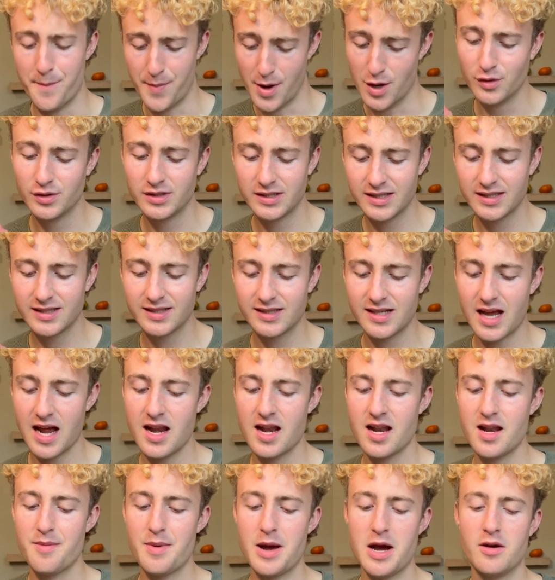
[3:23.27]
most
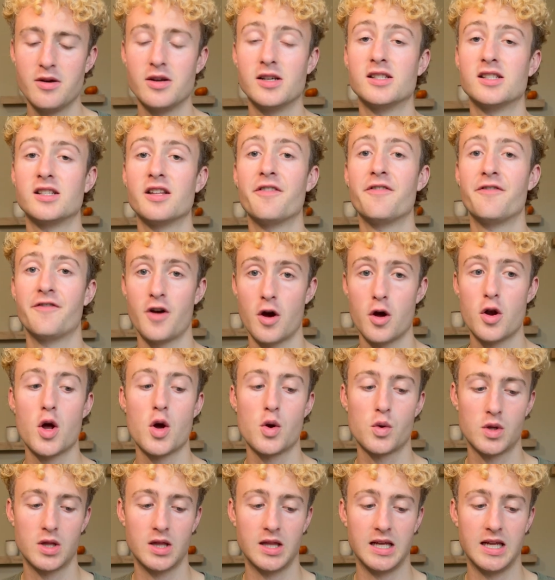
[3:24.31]
excited about is the photo
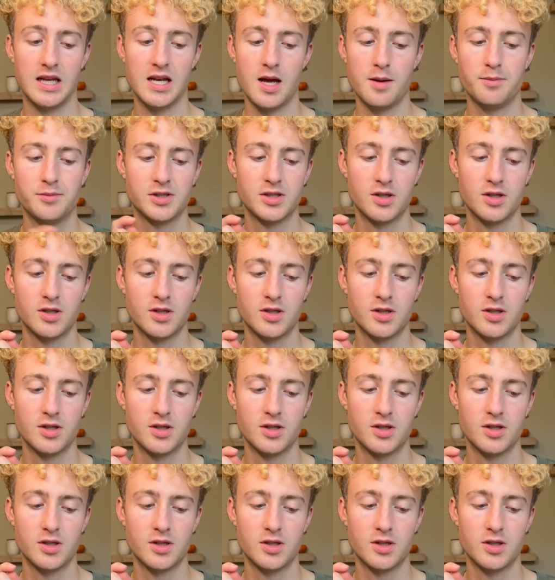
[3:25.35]
cleanup.